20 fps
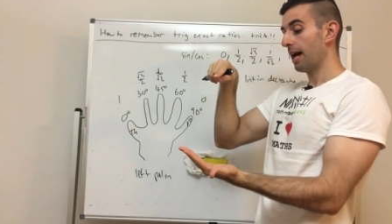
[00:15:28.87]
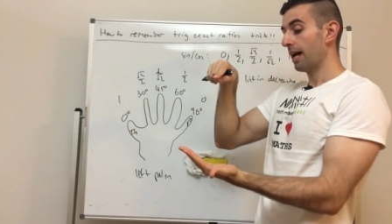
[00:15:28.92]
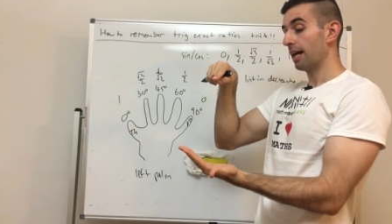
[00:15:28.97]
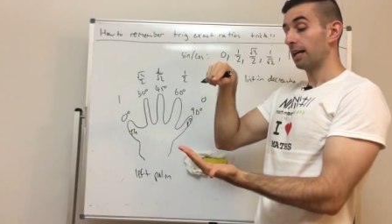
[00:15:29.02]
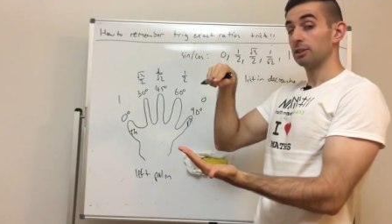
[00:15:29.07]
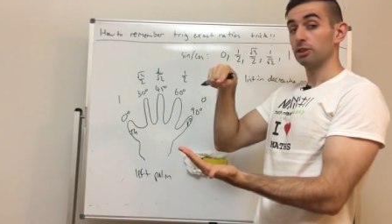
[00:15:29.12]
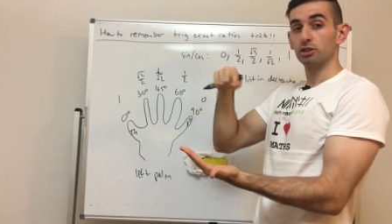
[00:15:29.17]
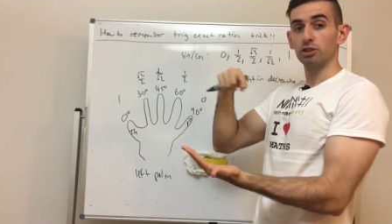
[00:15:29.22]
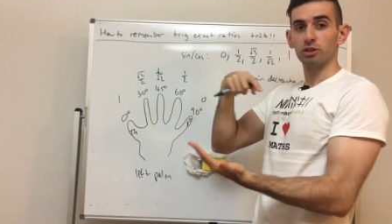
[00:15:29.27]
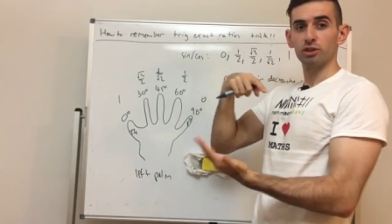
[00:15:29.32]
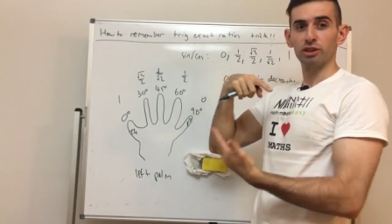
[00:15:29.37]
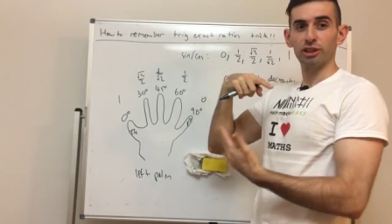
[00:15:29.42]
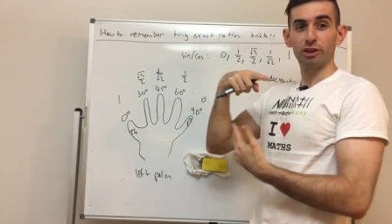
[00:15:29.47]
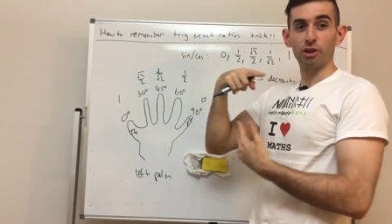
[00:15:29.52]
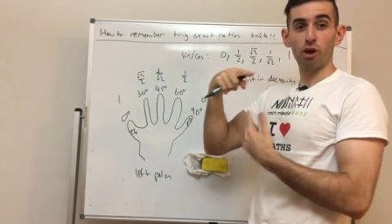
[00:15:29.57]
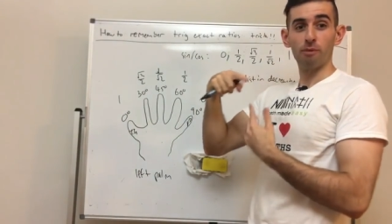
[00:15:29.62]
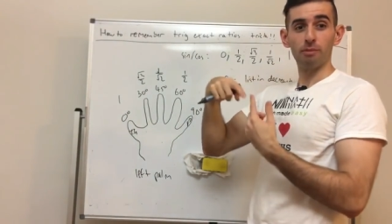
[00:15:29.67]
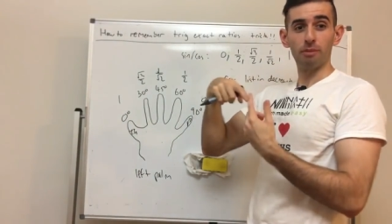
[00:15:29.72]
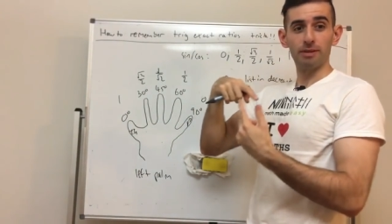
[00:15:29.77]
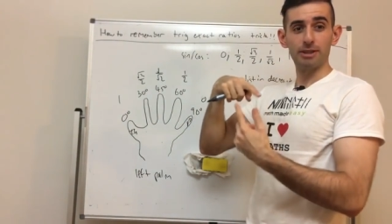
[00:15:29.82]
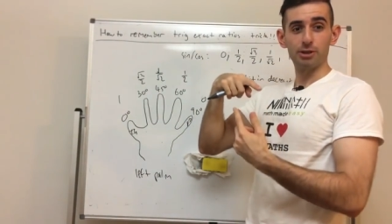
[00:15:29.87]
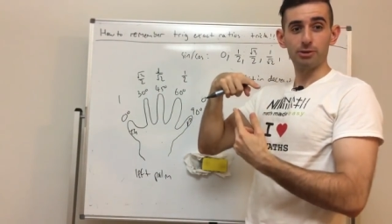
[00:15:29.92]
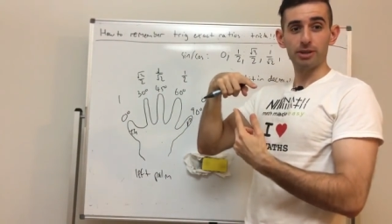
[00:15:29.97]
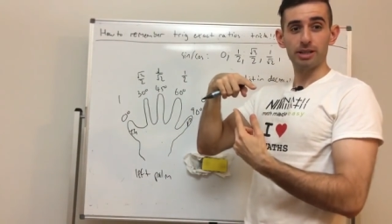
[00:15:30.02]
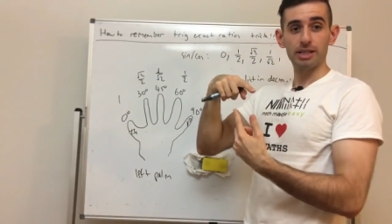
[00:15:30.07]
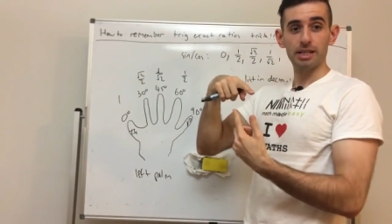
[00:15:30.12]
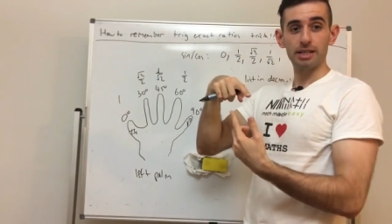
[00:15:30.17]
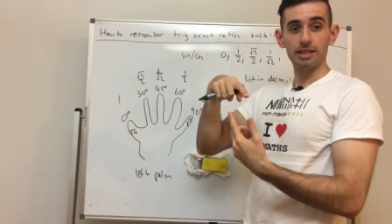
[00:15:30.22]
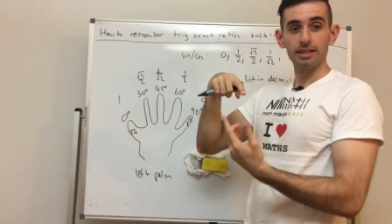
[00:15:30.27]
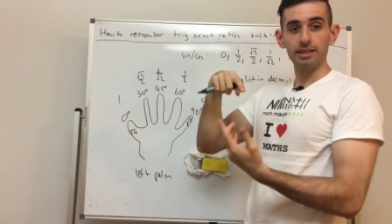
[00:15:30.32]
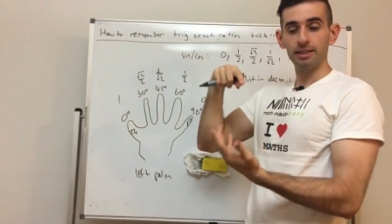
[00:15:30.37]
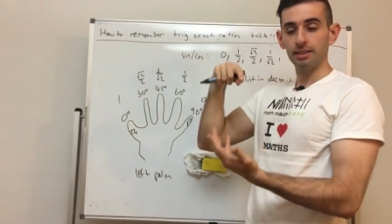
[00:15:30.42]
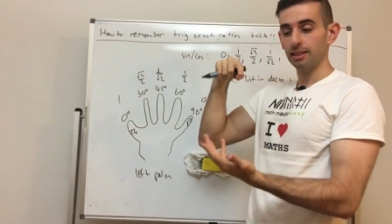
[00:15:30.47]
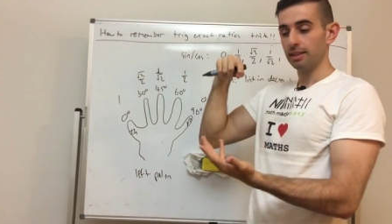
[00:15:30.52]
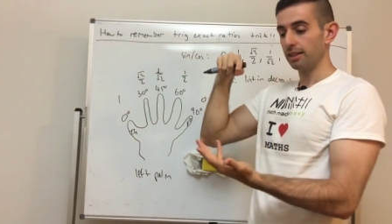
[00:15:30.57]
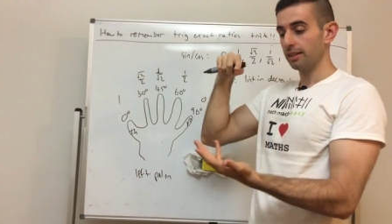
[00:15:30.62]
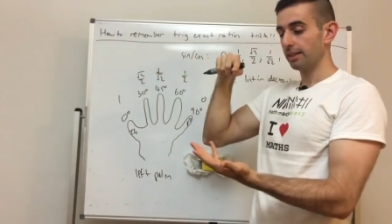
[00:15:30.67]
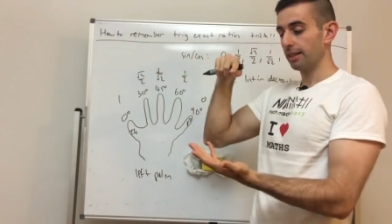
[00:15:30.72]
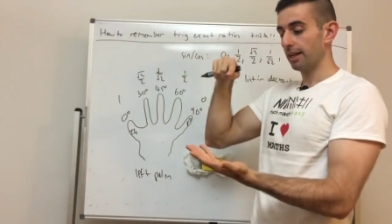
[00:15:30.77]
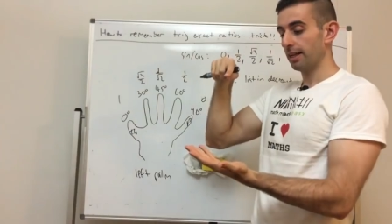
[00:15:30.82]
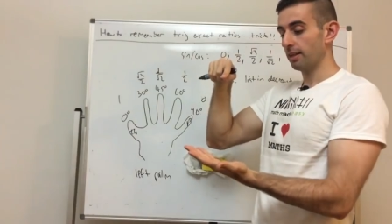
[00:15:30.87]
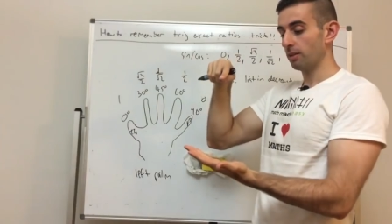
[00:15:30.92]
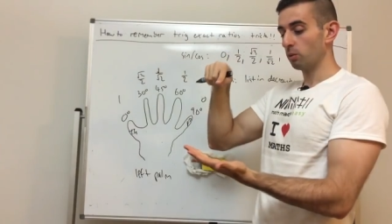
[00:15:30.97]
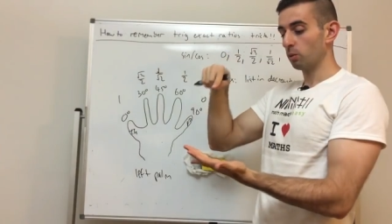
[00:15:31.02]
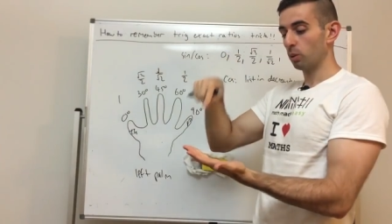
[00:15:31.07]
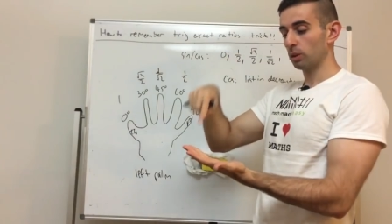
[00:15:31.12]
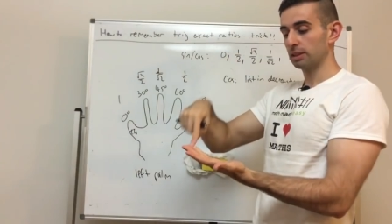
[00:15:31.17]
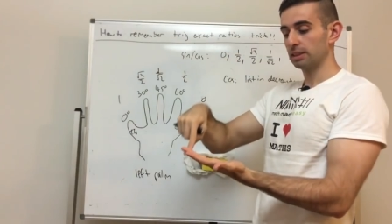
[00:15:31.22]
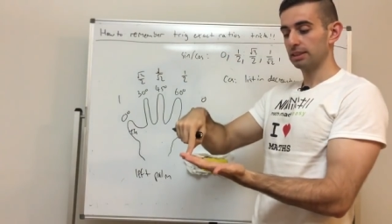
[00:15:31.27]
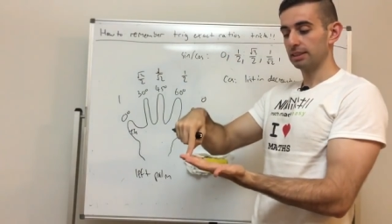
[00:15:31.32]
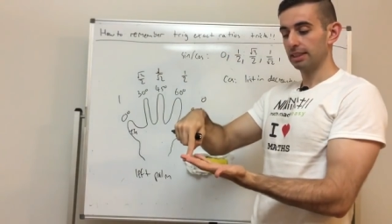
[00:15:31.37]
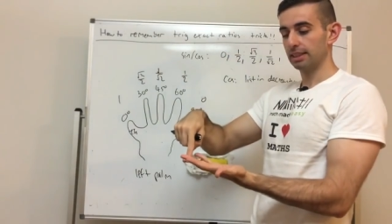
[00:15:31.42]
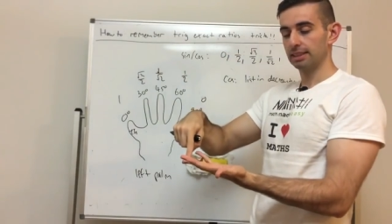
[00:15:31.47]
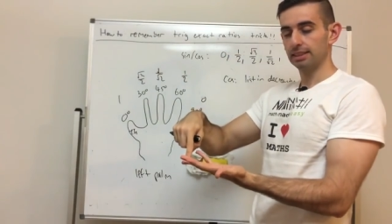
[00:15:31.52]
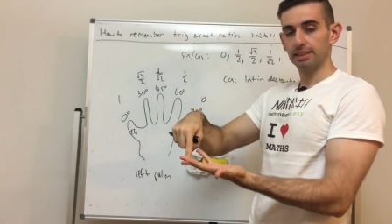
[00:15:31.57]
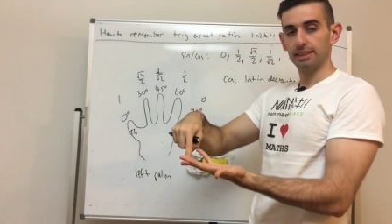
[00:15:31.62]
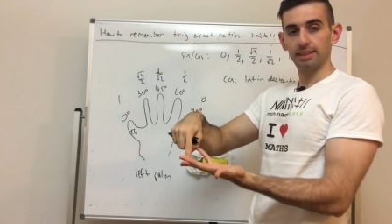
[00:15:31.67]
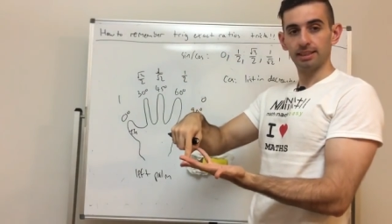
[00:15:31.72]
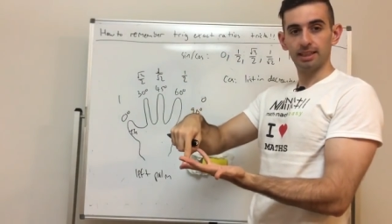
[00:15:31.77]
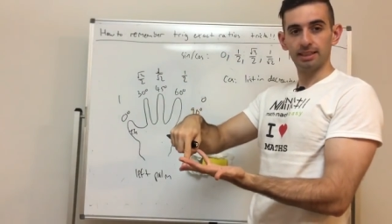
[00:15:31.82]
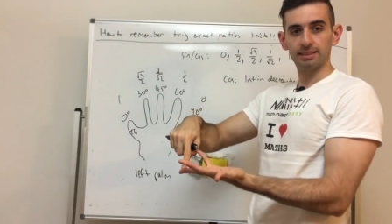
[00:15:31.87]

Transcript: That's the complementary identity. Then what's 60?